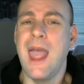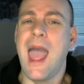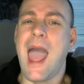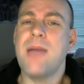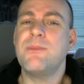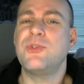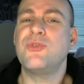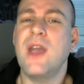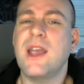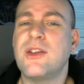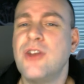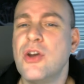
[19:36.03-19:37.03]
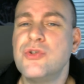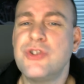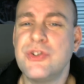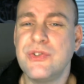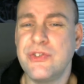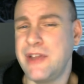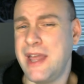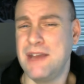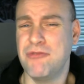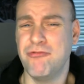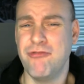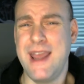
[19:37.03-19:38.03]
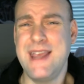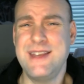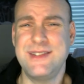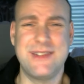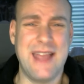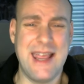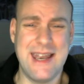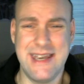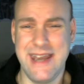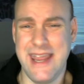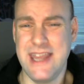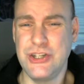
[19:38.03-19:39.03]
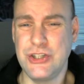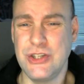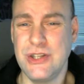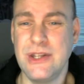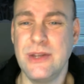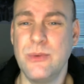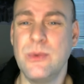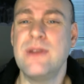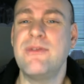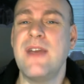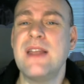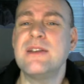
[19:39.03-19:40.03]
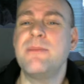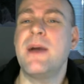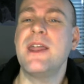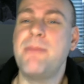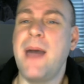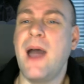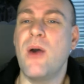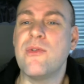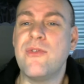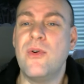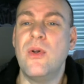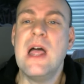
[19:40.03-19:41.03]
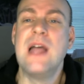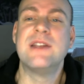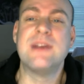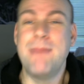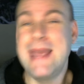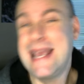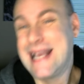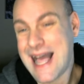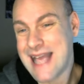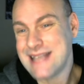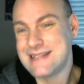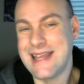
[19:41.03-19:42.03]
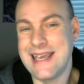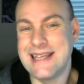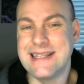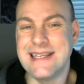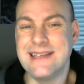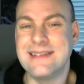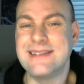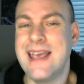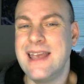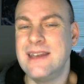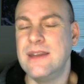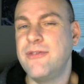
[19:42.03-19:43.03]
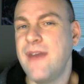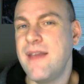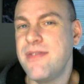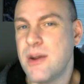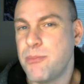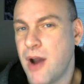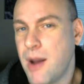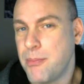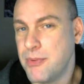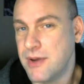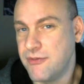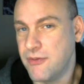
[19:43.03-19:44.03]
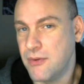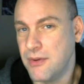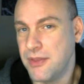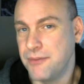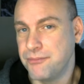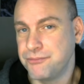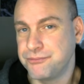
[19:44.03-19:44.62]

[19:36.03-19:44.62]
Abstract notions like race and nation that were invented by the powerful to make guys like this defend their property for them.